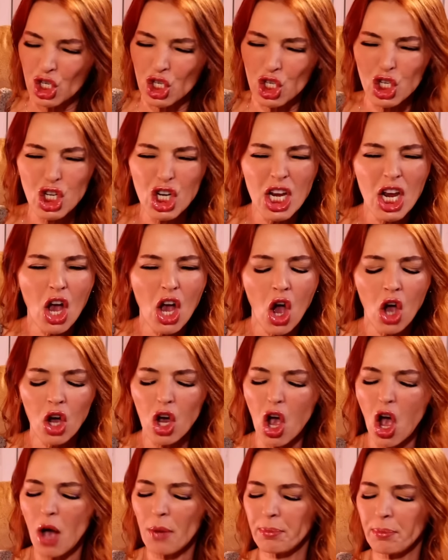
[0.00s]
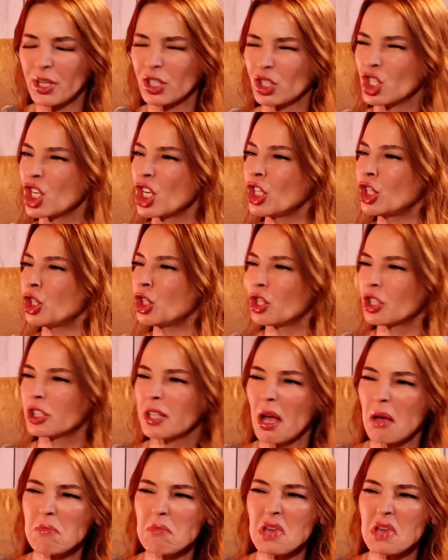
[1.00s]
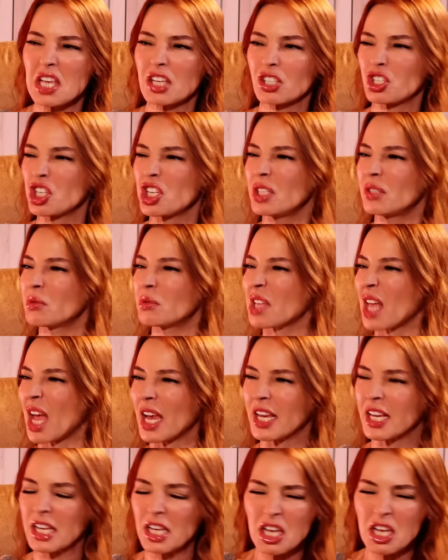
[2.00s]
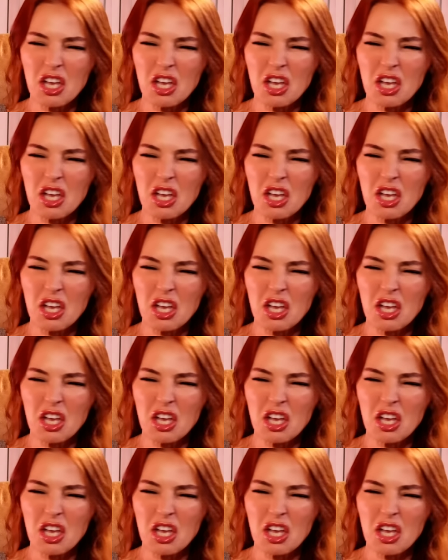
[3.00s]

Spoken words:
She hung up and she looked at me and she was like,